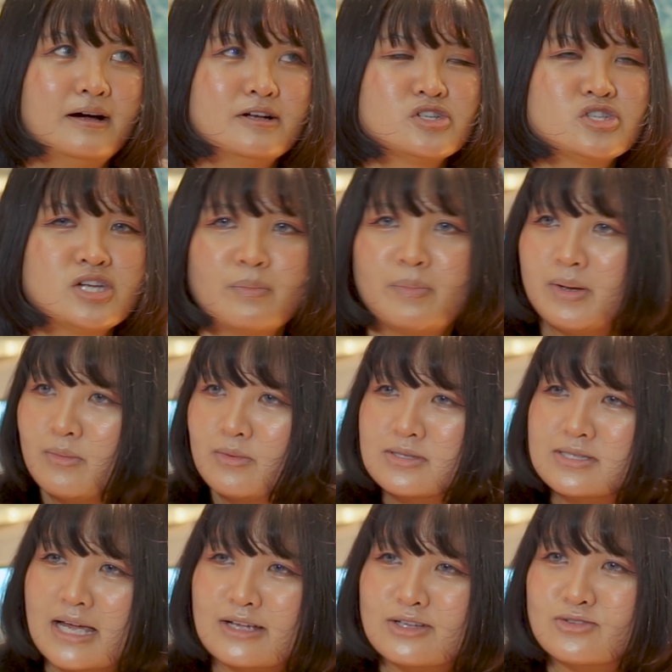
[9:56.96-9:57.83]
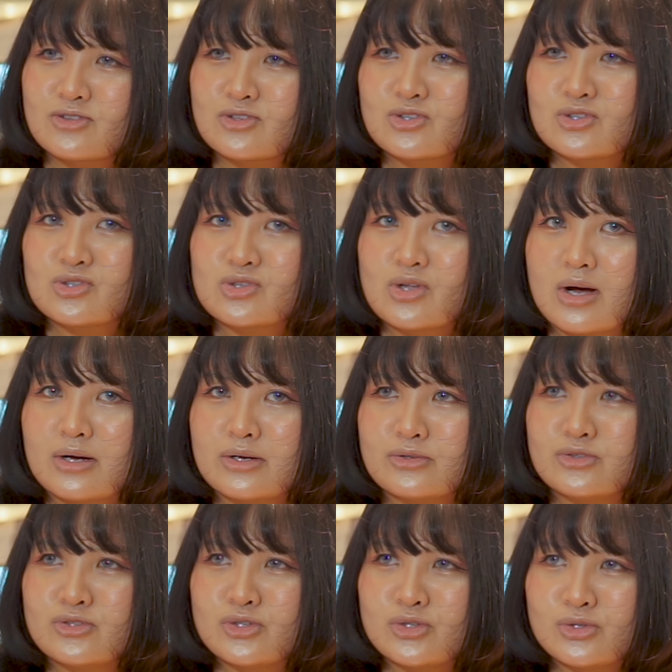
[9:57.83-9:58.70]
shipping was like
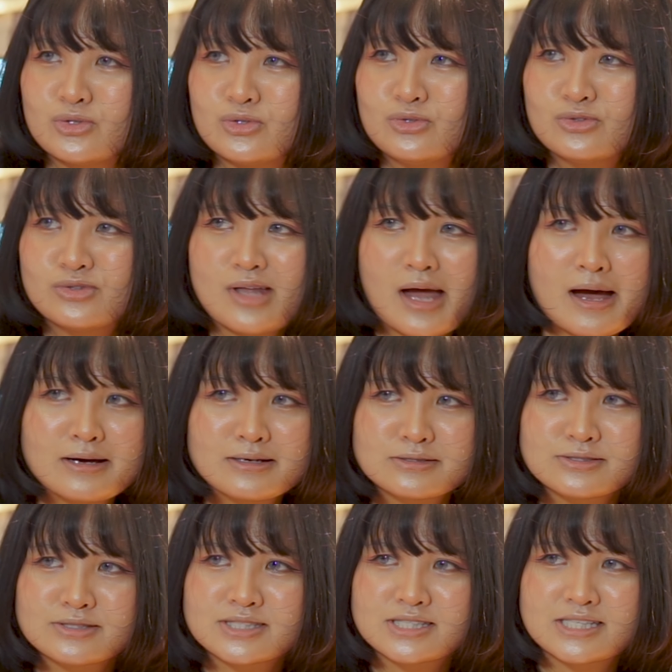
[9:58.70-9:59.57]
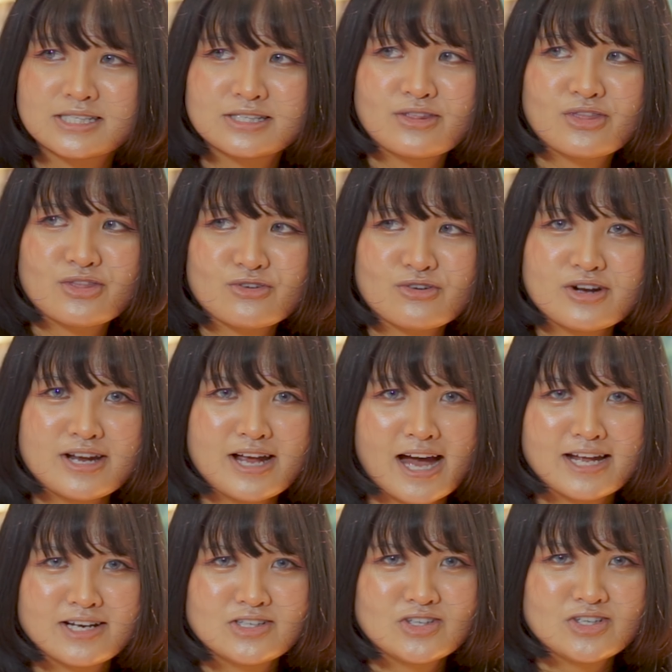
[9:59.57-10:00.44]

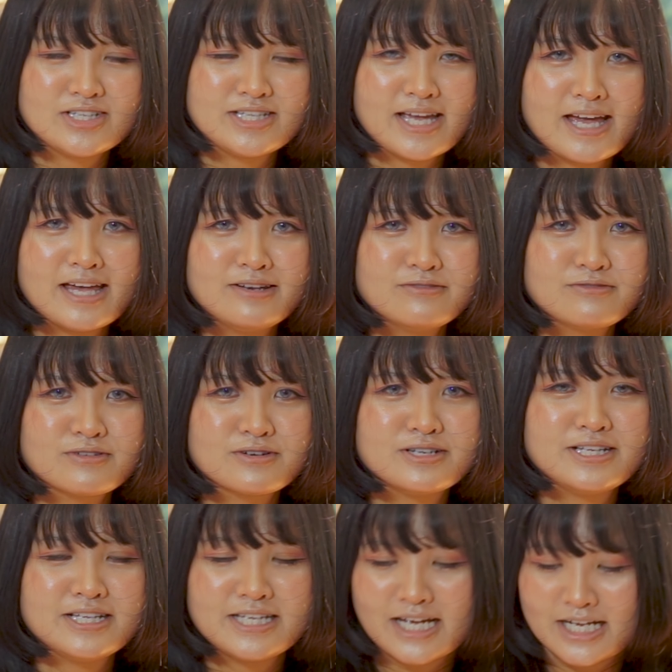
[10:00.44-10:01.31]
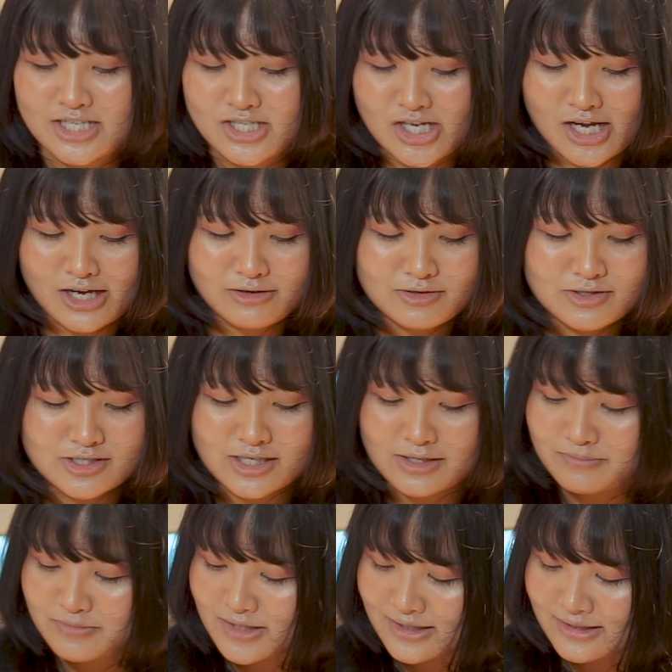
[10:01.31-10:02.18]
2,300 yen for DHL or
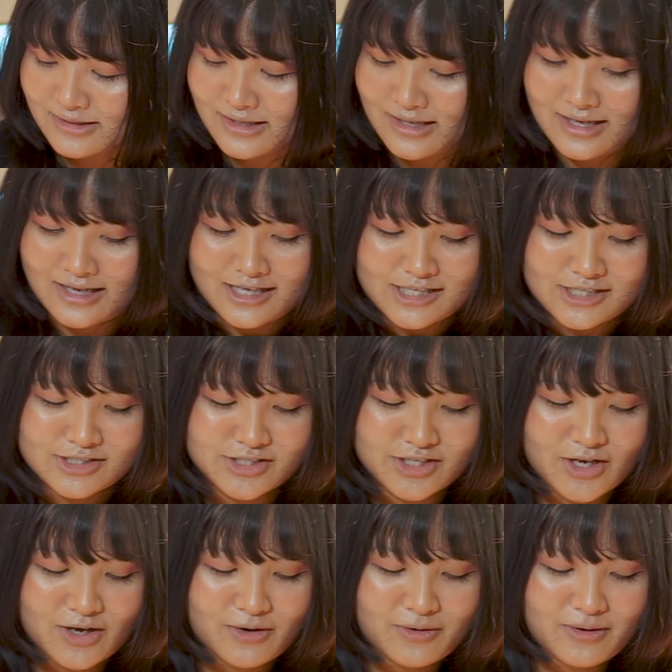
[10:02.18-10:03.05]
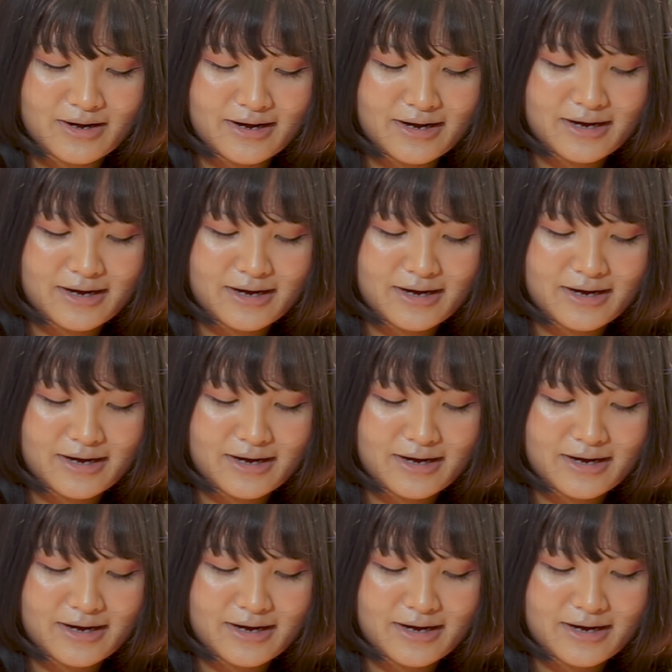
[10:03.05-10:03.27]
something. So